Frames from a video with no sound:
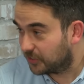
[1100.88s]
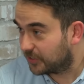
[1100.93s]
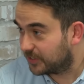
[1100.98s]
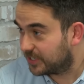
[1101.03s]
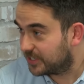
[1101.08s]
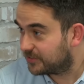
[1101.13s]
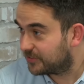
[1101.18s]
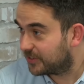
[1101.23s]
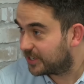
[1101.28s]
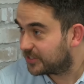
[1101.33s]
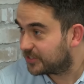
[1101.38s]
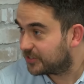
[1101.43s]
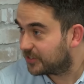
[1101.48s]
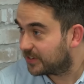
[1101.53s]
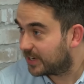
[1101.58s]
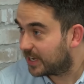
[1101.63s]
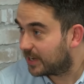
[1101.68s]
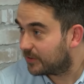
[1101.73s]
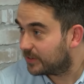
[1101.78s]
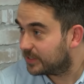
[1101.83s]
you look at his
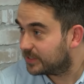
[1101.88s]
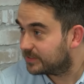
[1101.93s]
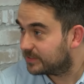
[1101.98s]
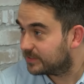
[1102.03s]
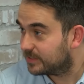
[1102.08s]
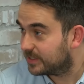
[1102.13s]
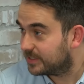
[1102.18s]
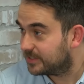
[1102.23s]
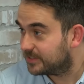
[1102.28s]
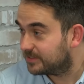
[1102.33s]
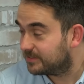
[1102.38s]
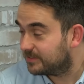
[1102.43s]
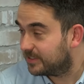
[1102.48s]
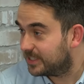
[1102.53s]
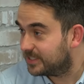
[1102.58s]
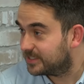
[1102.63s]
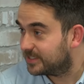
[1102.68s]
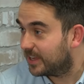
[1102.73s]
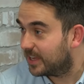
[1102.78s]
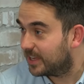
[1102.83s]
ratio now, he's
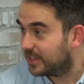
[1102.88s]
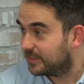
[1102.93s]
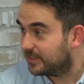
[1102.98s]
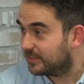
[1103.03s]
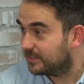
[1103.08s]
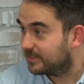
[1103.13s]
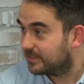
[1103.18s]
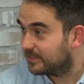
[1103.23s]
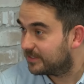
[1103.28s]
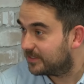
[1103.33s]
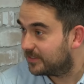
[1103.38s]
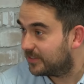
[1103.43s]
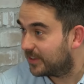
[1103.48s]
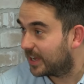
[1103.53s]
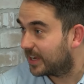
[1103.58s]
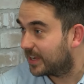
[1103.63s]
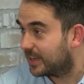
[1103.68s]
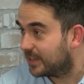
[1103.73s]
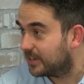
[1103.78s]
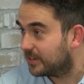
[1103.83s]
getting
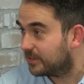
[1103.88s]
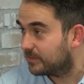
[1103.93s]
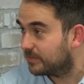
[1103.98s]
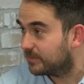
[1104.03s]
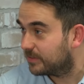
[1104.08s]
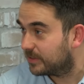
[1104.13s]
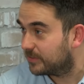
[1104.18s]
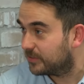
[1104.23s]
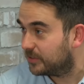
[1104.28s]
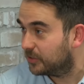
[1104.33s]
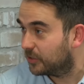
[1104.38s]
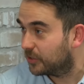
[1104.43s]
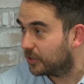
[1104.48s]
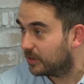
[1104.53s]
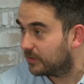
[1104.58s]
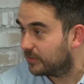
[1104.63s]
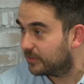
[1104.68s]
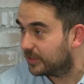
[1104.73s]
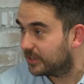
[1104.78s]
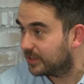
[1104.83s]
that kind of, if you
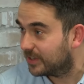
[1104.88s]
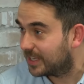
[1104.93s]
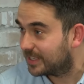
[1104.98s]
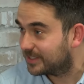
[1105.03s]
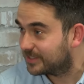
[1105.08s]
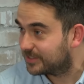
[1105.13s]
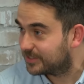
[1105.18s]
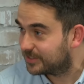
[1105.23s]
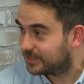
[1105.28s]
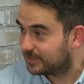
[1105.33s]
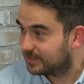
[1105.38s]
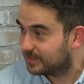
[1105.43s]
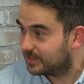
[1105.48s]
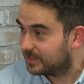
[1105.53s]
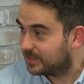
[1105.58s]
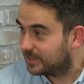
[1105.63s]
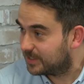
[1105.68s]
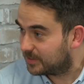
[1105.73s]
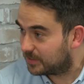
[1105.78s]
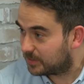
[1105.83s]
look over the last
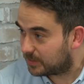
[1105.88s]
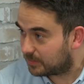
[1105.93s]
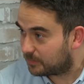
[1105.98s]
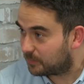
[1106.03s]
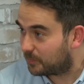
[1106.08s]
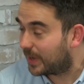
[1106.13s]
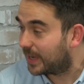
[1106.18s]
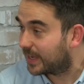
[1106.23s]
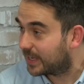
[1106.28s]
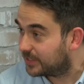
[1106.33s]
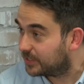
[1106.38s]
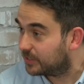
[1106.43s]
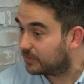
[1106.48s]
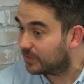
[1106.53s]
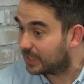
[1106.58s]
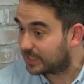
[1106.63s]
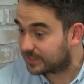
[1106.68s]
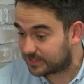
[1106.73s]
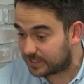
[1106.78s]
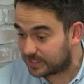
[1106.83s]
back end
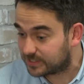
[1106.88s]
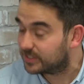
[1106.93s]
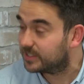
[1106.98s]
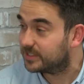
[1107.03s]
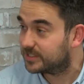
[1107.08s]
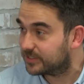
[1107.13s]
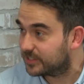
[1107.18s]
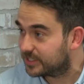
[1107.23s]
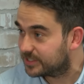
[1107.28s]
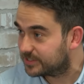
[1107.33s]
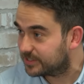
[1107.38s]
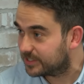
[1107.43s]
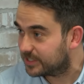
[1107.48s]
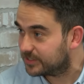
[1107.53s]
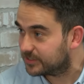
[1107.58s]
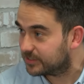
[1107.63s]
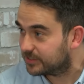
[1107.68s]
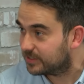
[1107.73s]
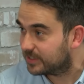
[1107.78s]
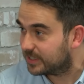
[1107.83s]
of last season into this
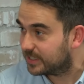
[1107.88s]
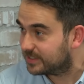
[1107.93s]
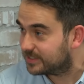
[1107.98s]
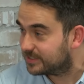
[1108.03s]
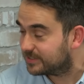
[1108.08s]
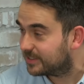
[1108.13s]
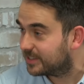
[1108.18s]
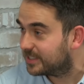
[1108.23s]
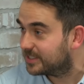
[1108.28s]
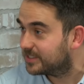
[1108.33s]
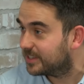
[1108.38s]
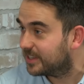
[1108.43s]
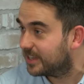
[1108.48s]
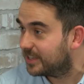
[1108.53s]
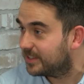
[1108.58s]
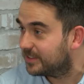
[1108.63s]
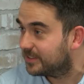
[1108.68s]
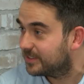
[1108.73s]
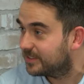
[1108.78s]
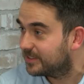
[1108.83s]
season, he's
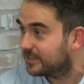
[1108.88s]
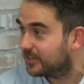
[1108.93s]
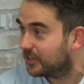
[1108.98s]
hitting